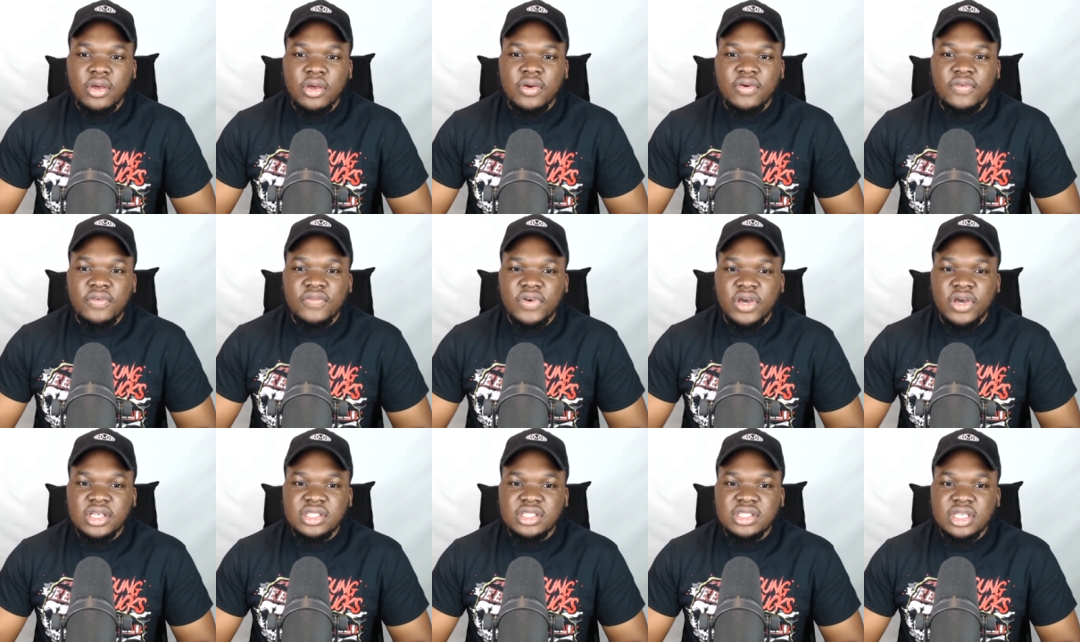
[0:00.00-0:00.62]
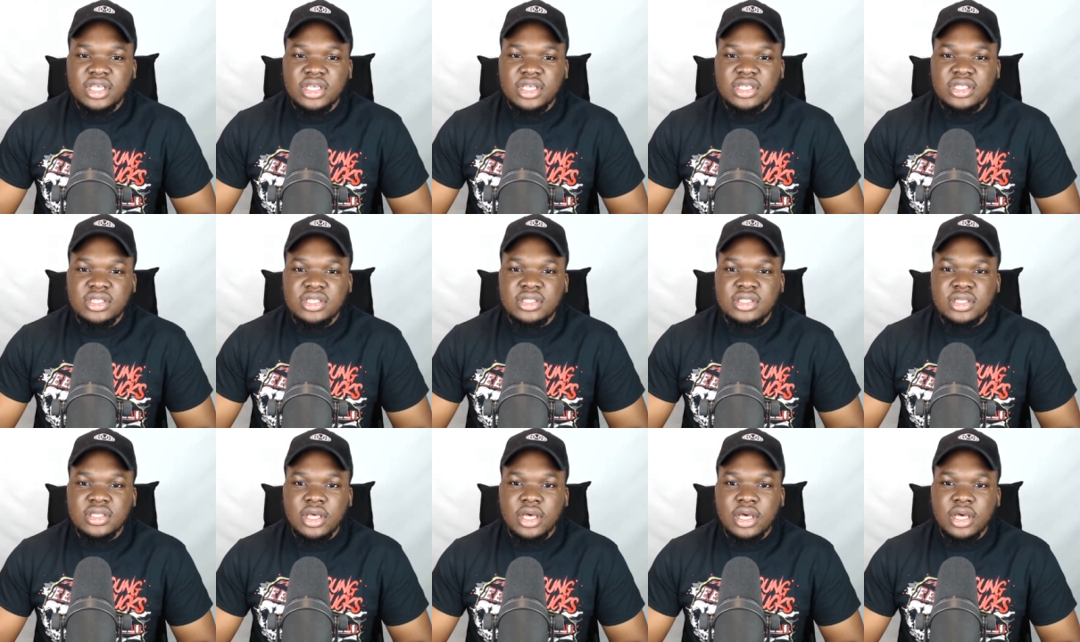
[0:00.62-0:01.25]

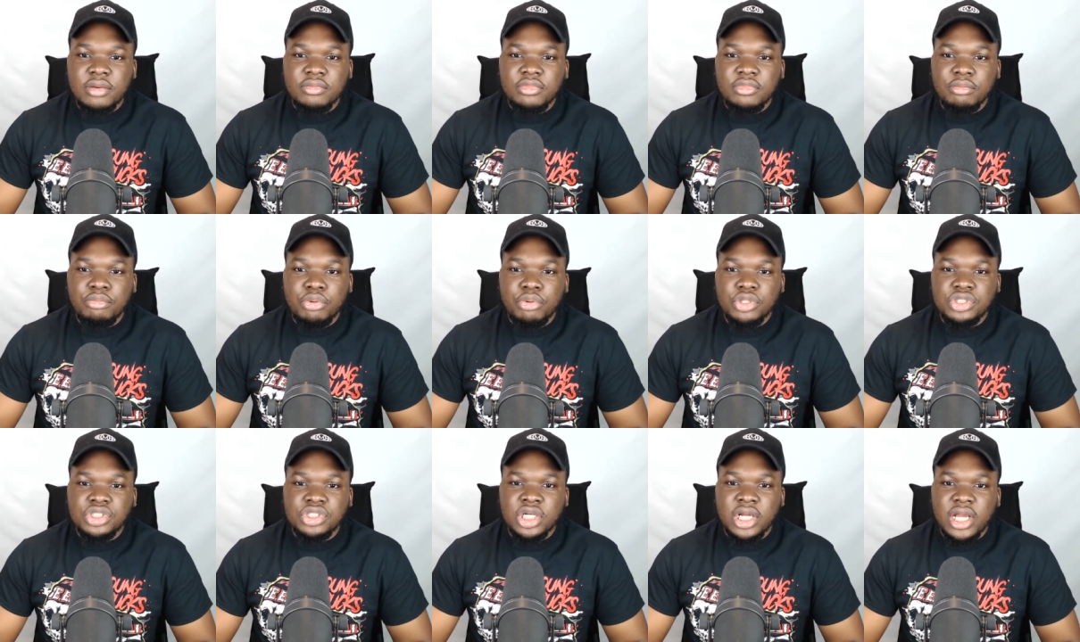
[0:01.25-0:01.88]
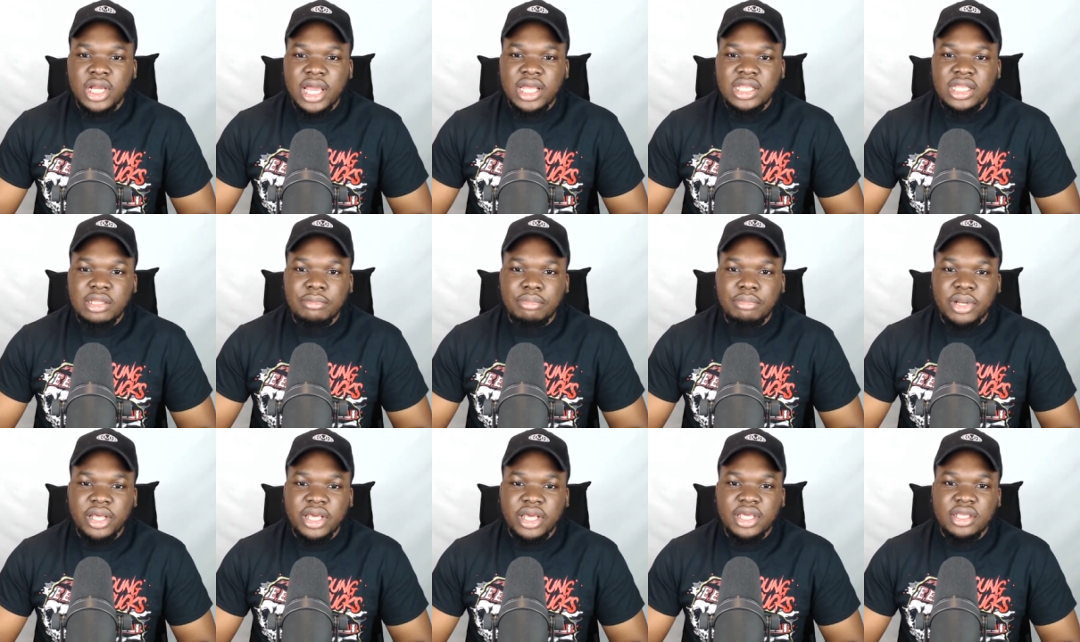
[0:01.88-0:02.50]
versus The Butcher and The
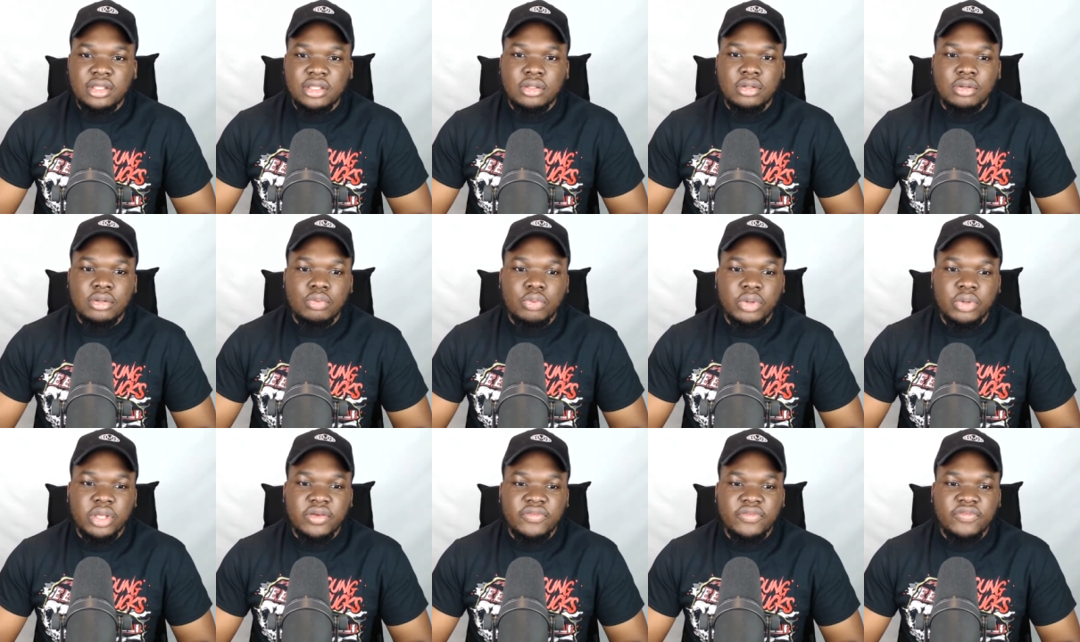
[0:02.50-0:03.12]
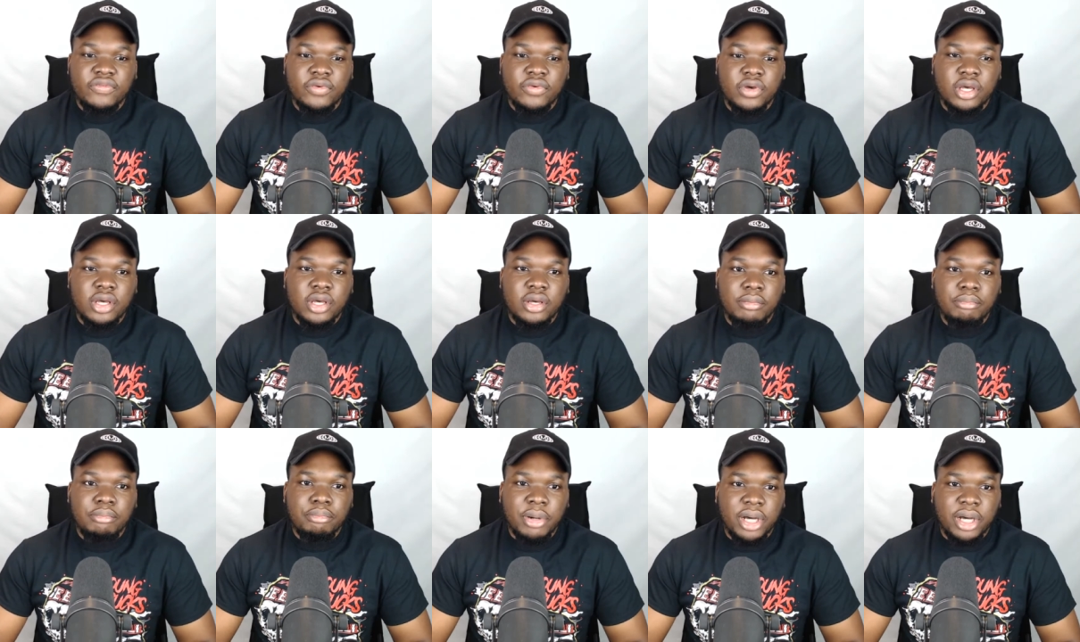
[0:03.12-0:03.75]
Blade with
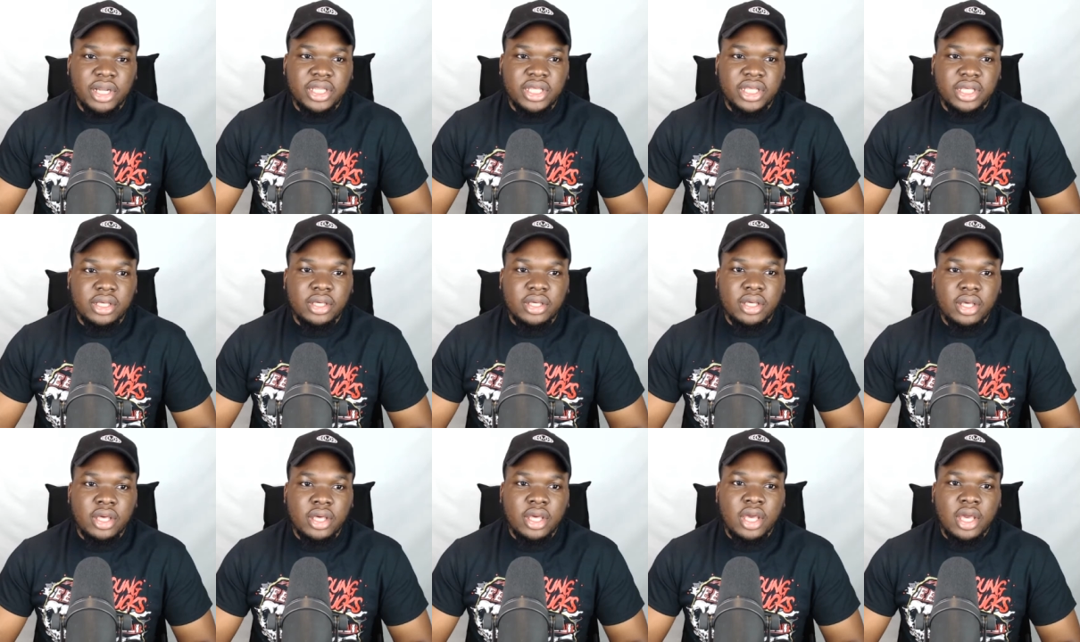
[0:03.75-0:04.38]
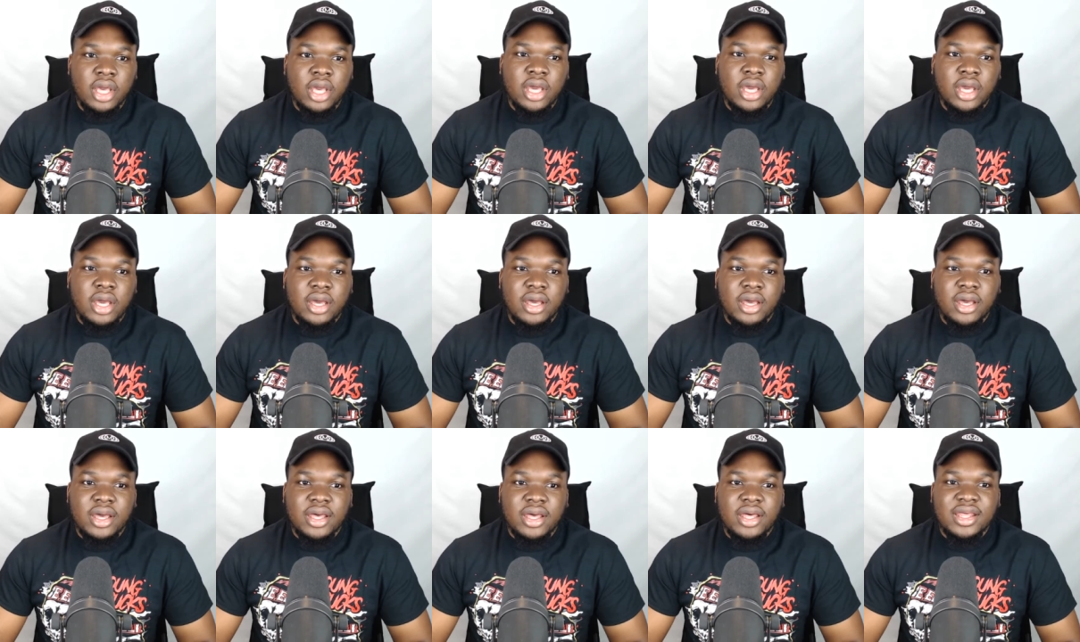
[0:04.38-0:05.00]
Bunny.
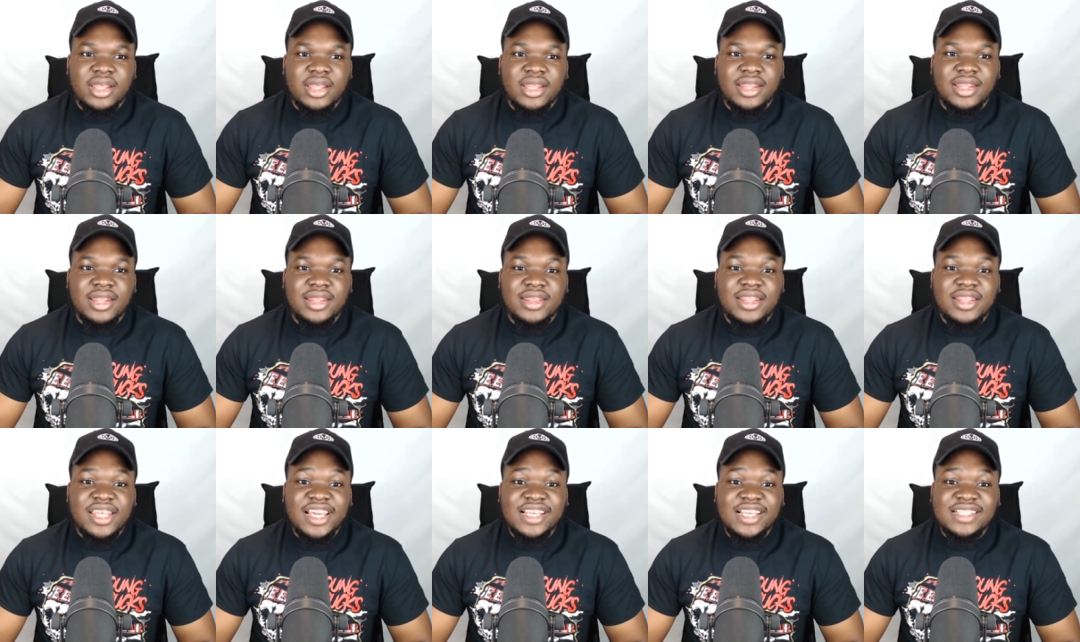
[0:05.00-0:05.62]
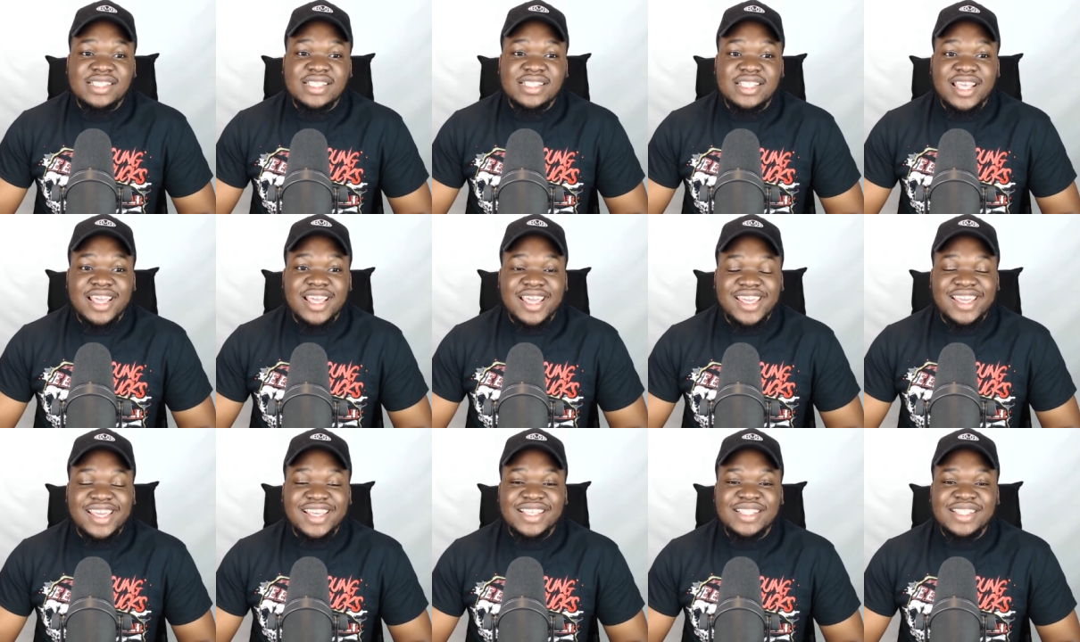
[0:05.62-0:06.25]
This
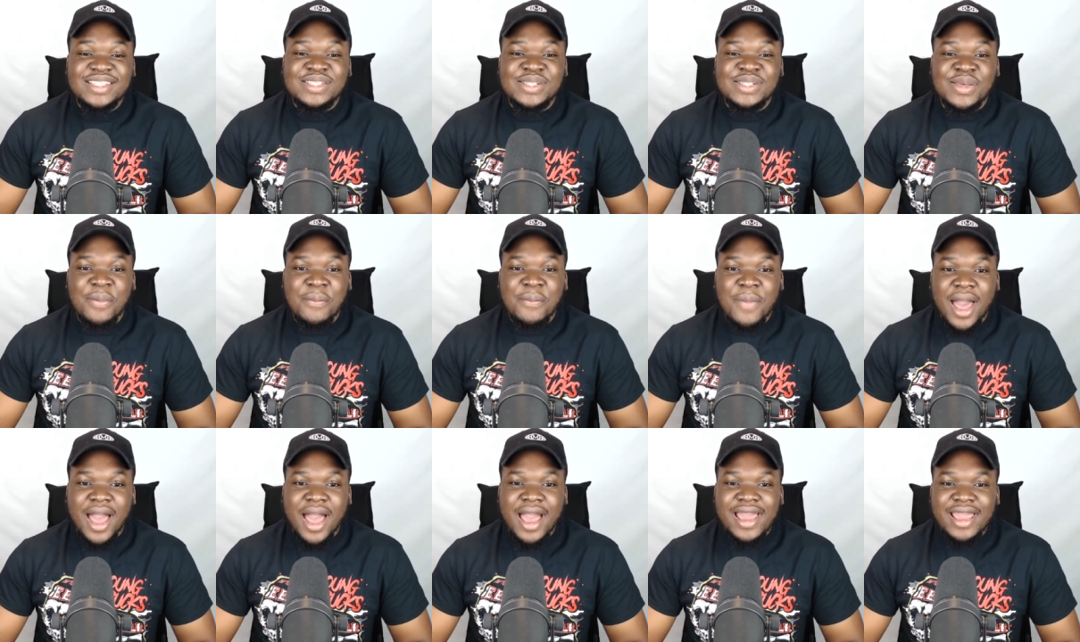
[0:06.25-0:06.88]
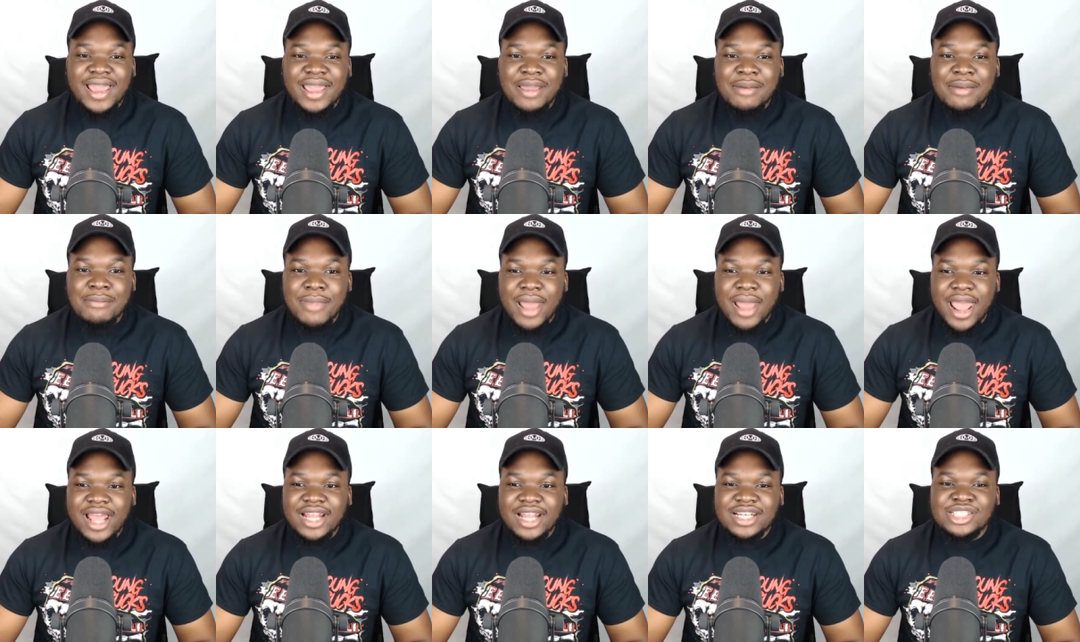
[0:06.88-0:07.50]
is my
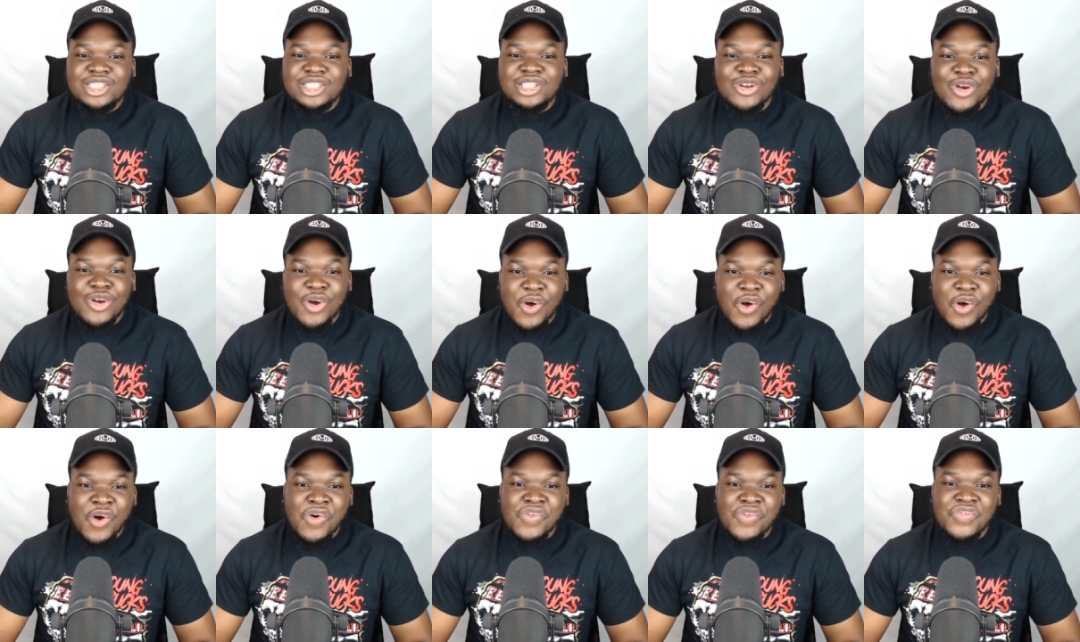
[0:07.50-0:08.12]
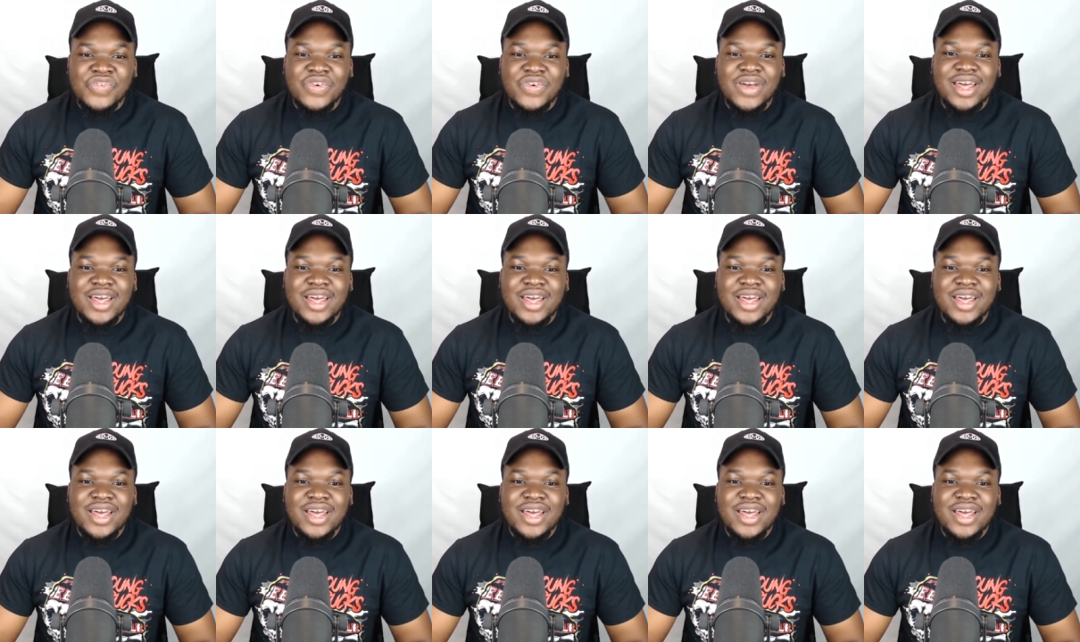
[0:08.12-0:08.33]
match of